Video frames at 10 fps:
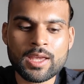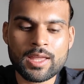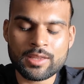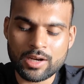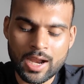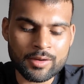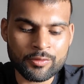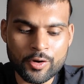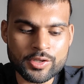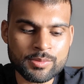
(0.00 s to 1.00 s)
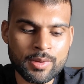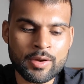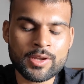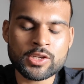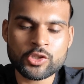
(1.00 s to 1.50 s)
And then I'd add frozen
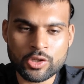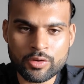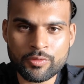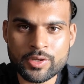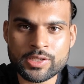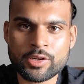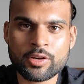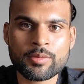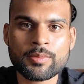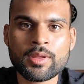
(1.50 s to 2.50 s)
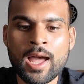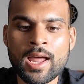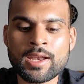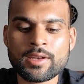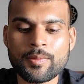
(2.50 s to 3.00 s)
berries, sugar-free syrup,
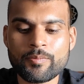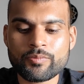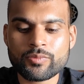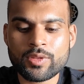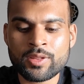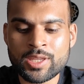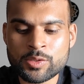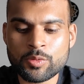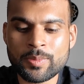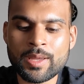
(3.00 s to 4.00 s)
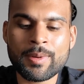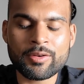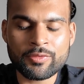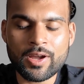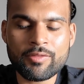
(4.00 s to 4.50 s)
and this would be
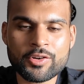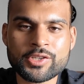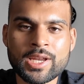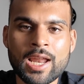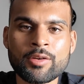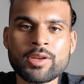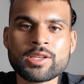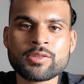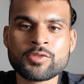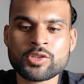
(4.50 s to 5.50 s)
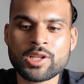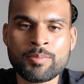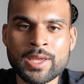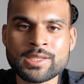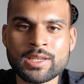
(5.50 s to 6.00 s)
about 500 calories of just
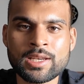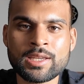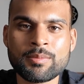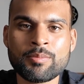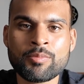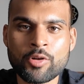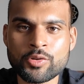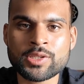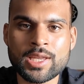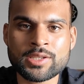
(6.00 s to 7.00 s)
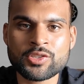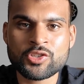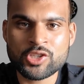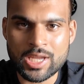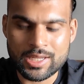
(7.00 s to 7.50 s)
basically processed
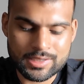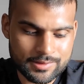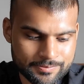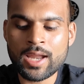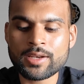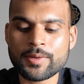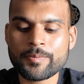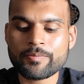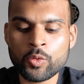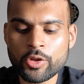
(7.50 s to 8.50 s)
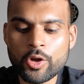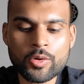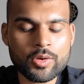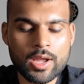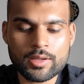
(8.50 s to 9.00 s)
shit. And
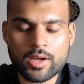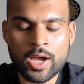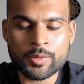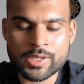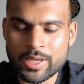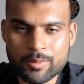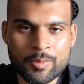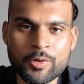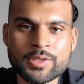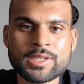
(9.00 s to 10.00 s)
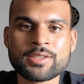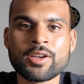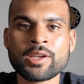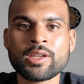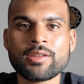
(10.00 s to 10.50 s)
although I was hitting my protein
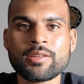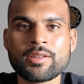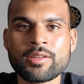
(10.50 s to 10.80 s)
target,